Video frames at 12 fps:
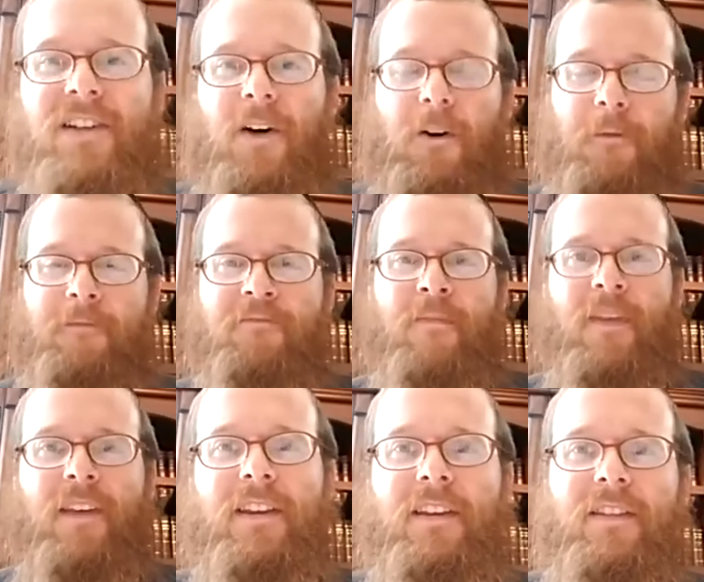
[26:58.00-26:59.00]
ago,
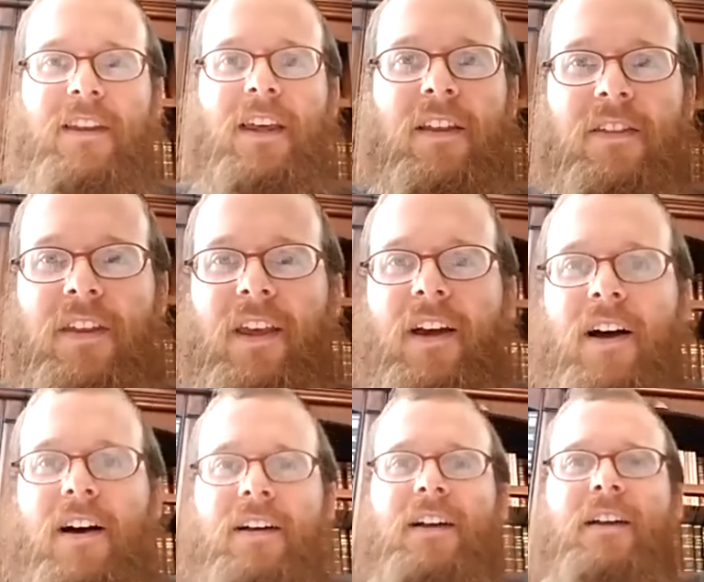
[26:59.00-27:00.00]
the the the uh,